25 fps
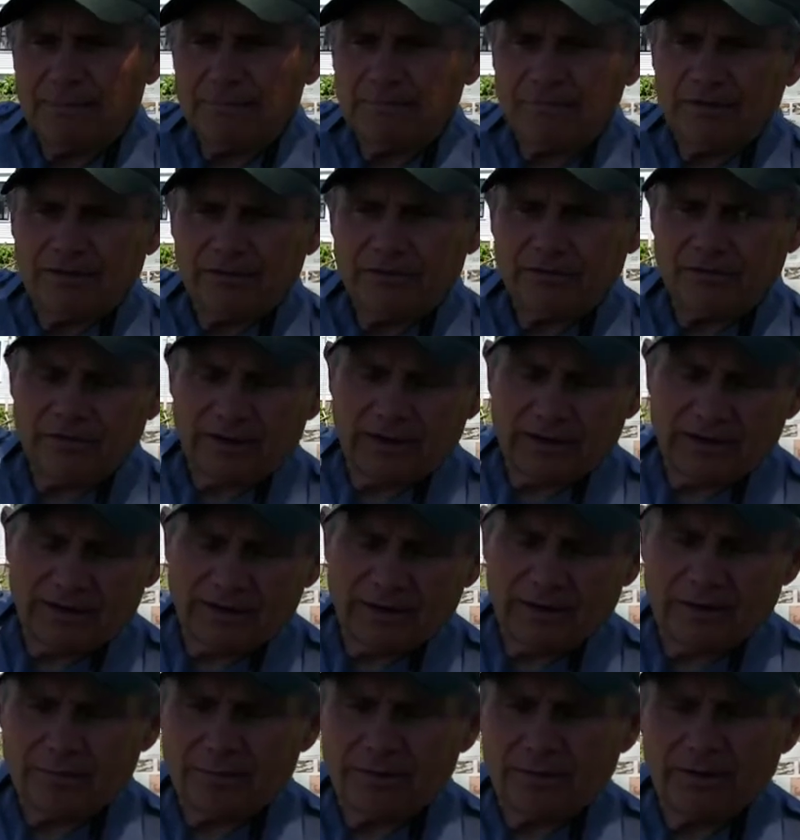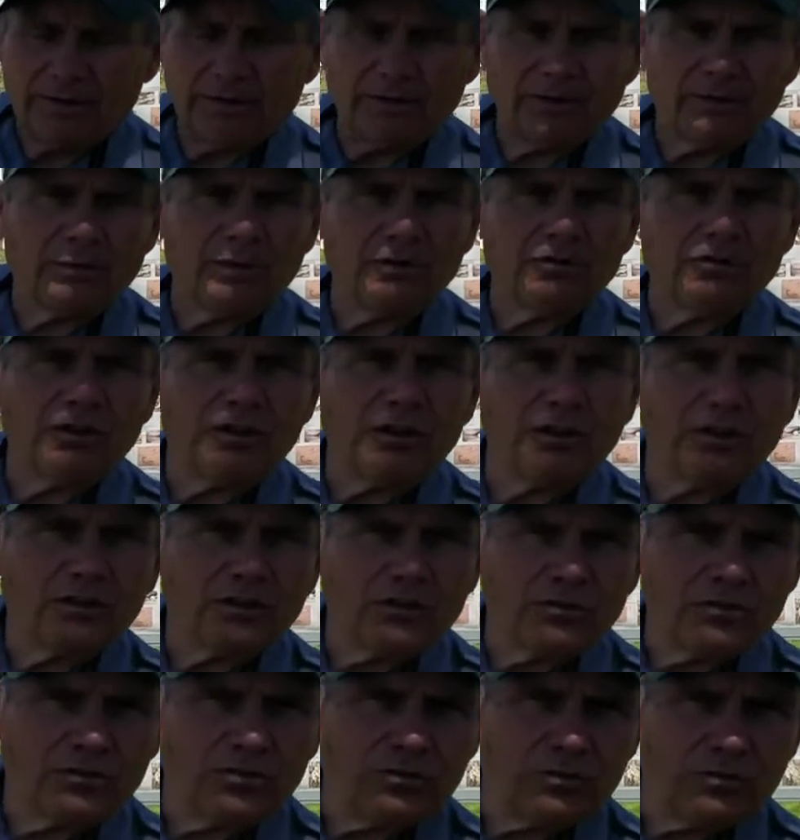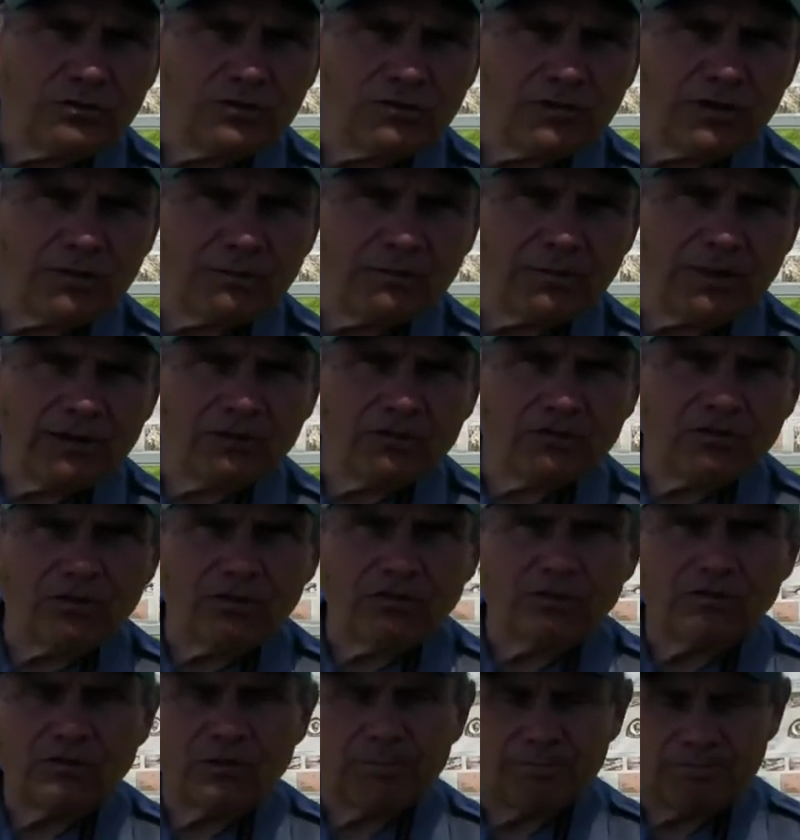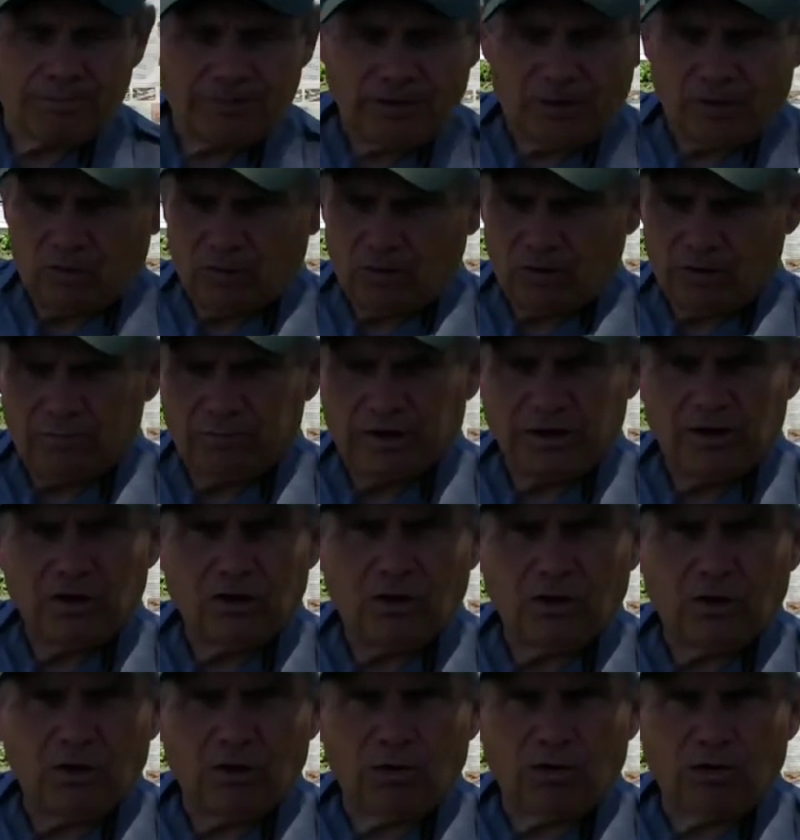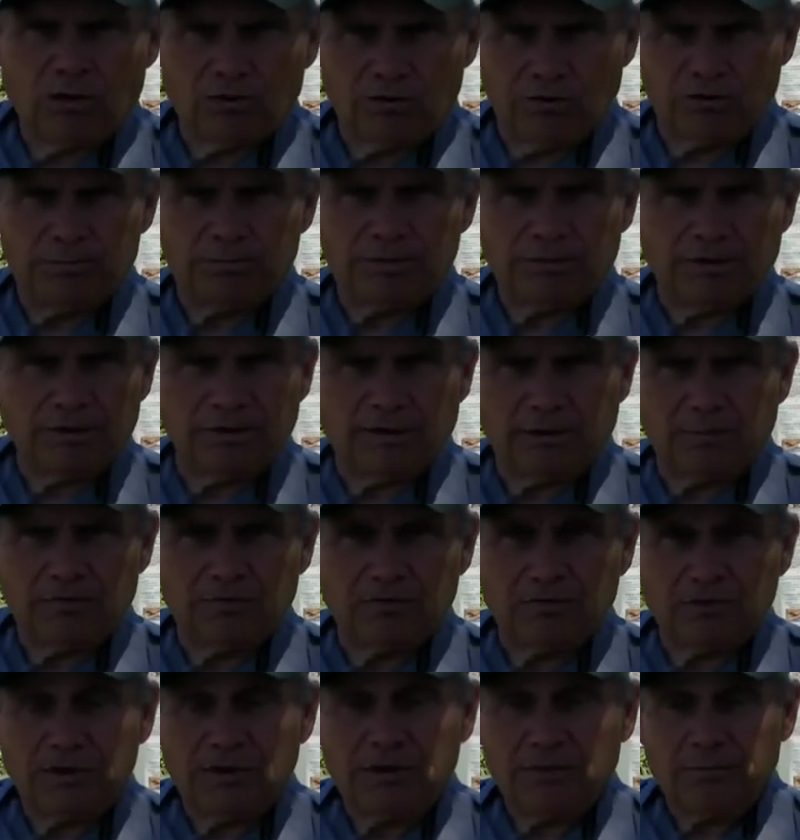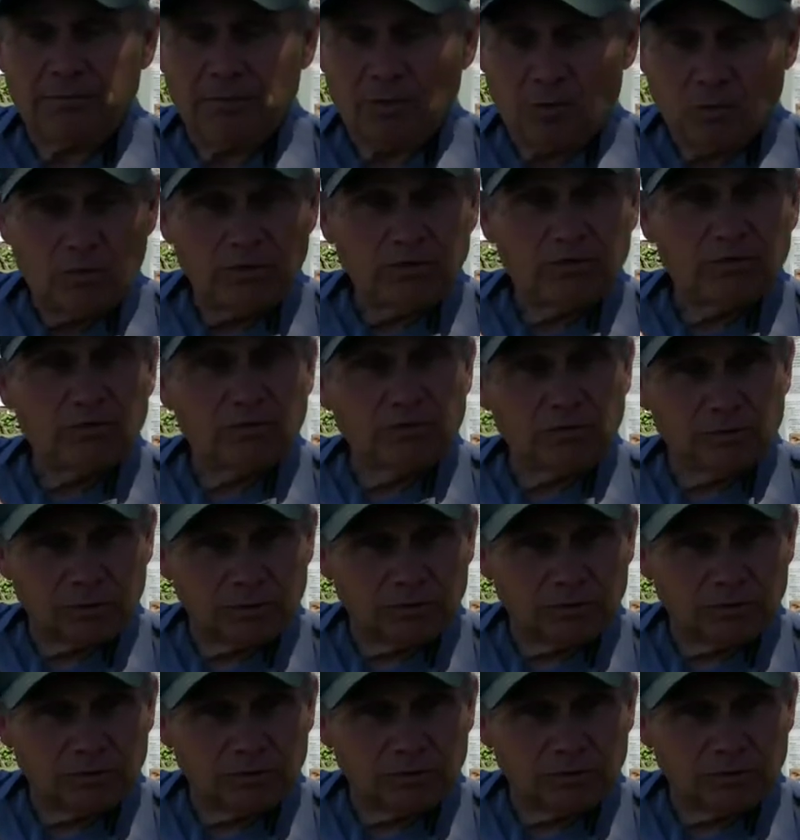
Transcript: Inside of that building originally, two steam engines run by coal would build up steam. Whistles were